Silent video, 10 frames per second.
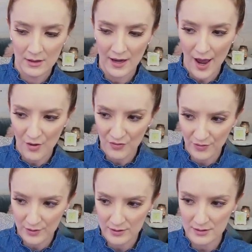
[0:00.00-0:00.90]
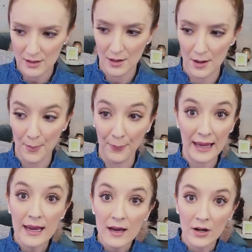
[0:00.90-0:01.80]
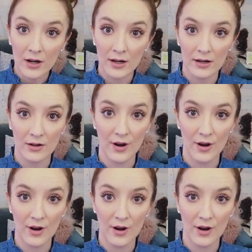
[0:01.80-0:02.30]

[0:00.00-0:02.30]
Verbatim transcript: effort appear